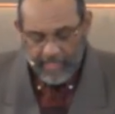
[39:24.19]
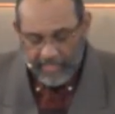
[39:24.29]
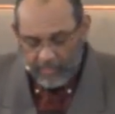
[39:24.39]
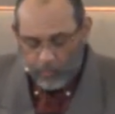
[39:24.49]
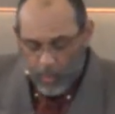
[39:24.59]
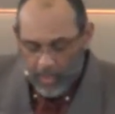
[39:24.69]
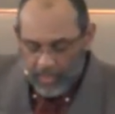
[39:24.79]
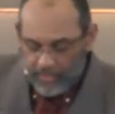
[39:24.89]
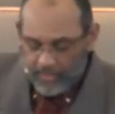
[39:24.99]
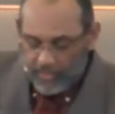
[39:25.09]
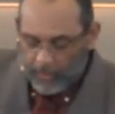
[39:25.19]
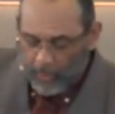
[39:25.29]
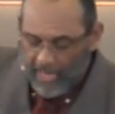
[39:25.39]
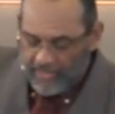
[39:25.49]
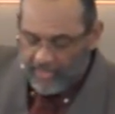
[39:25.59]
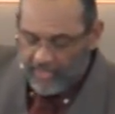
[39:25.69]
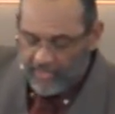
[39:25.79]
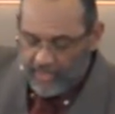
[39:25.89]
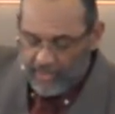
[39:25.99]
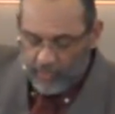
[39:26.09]
It was the process
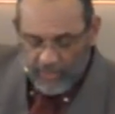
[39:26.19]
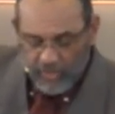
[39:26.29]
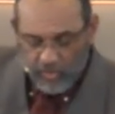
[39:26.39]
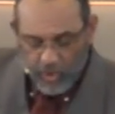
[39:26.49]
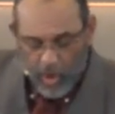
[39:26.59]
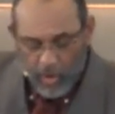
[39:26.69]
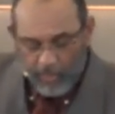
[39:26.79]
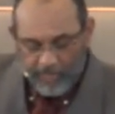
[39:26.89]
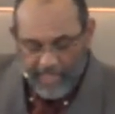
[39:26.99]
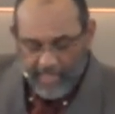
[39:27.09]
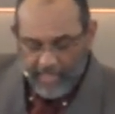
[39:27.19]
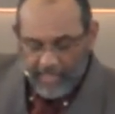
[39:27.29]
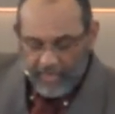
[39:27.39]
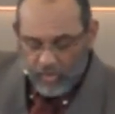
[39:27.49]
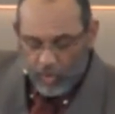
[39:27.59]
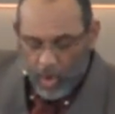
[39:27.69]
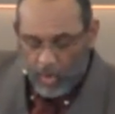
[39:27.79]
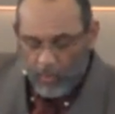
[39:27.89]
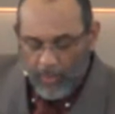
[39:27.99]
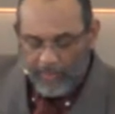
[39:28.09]
under which strong men and
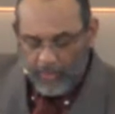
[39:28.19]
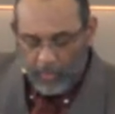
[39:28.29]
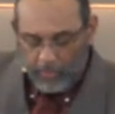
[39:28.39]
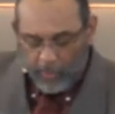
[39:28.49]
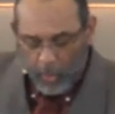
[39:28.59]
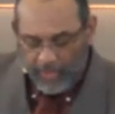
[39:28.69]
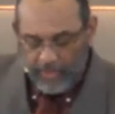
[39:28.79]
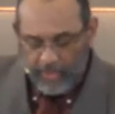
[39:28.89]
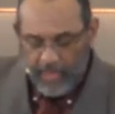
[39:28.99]
strong women were broken,